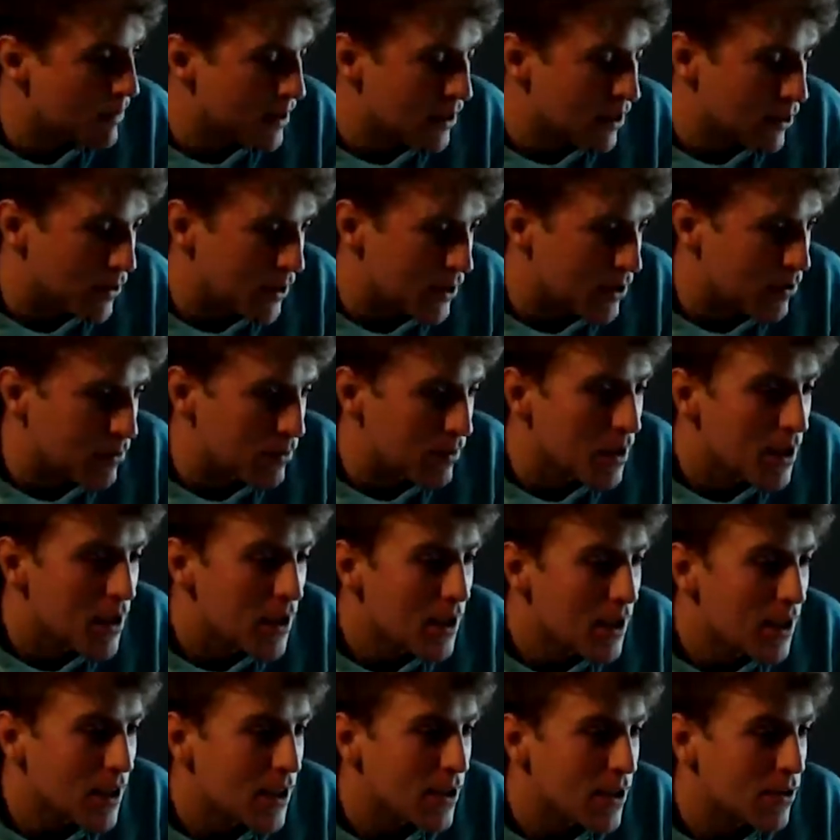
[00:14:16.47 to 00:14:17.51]
You
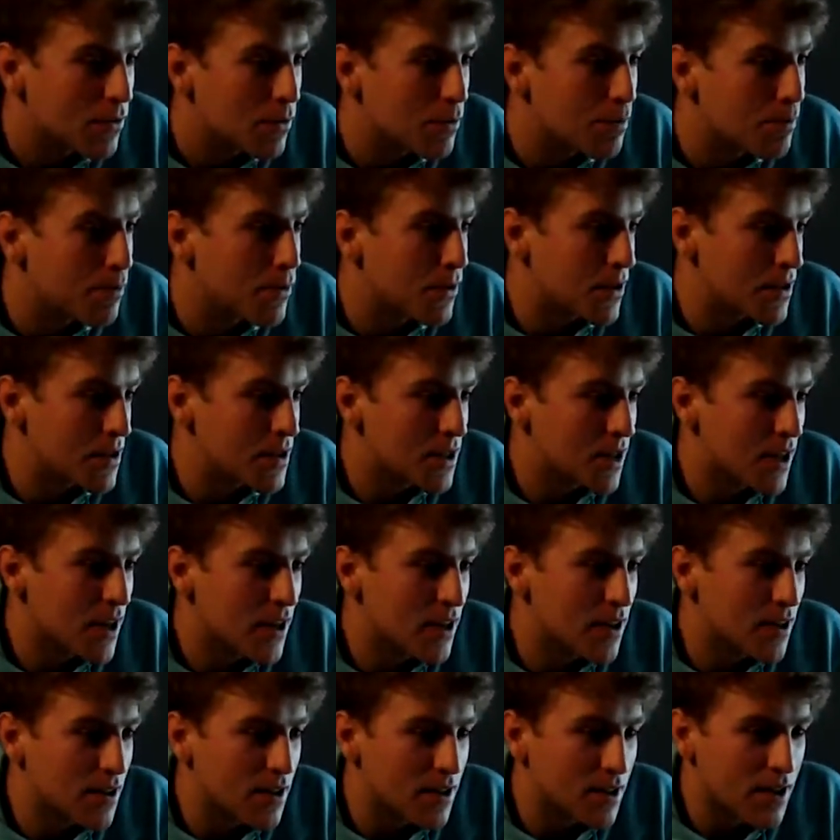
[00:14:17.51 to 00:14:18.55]
don't put a
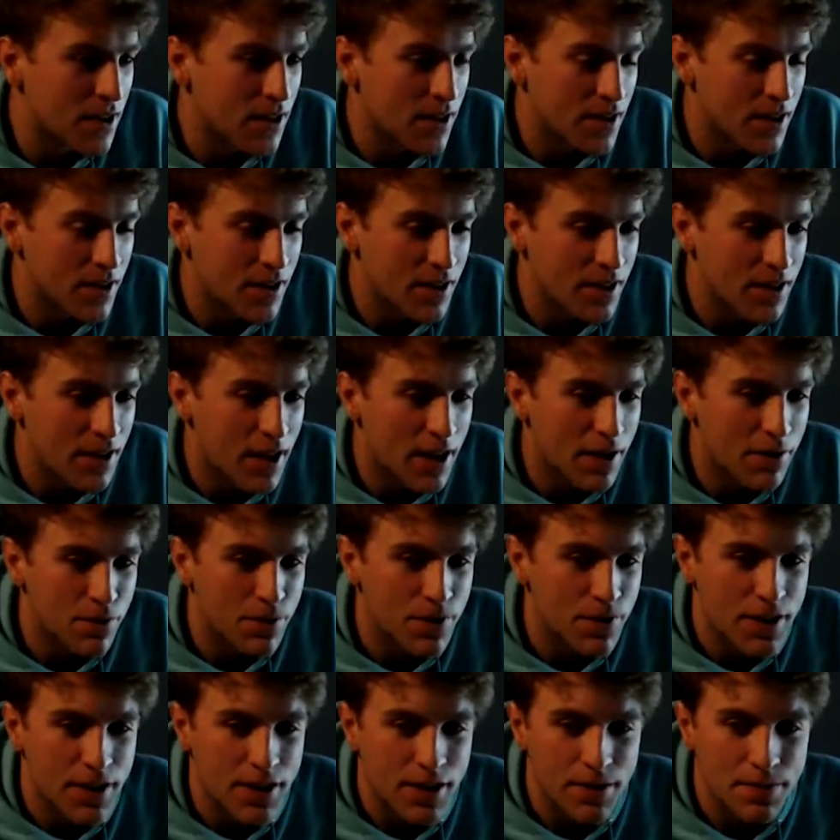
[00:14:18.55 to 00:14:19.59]
sign on
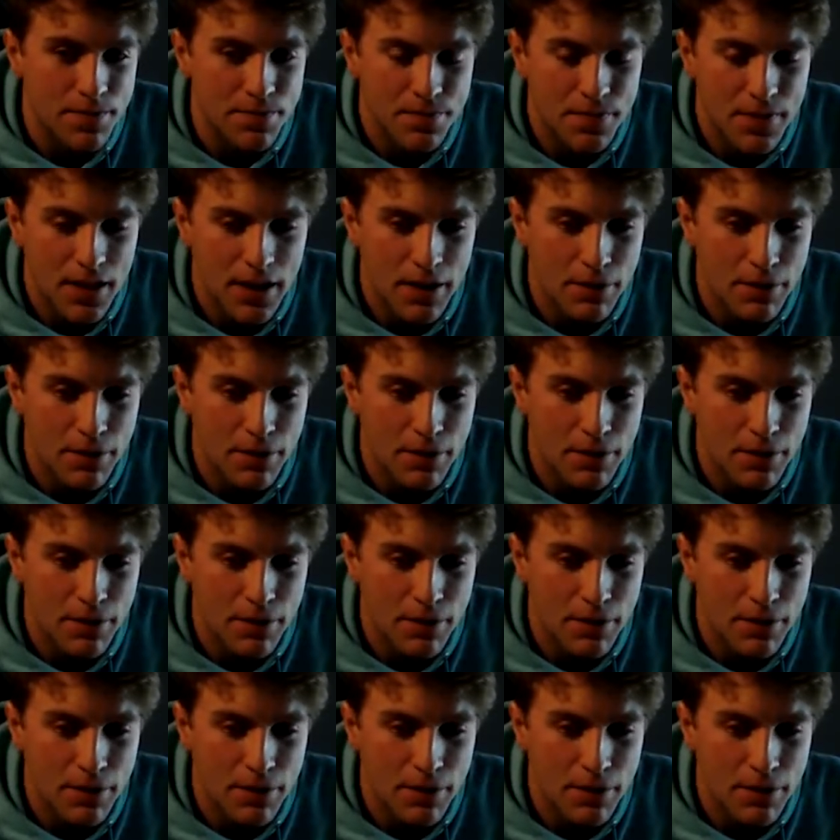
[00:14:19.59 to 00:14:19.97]
every